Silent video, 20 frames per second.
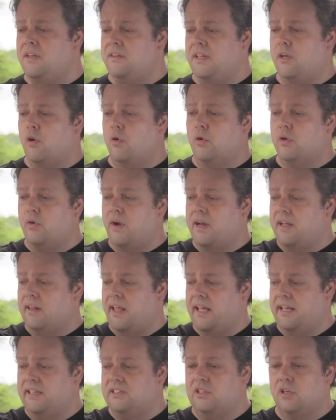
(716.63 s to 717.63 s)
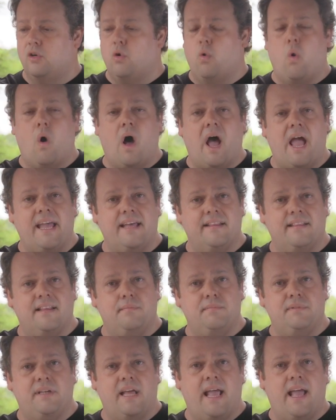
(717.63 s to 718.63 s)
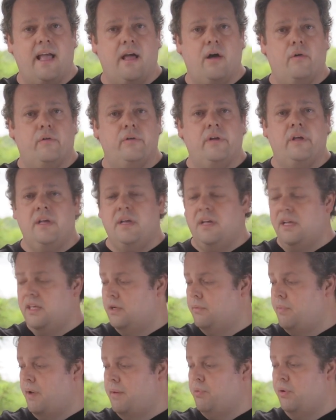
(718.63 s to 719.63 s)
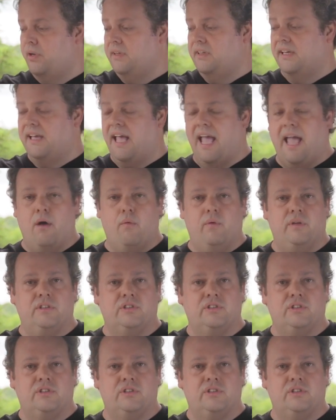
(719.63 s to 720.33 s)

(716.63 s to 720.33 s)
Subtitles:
They go to great lengths to quiet them down, either by putting the cat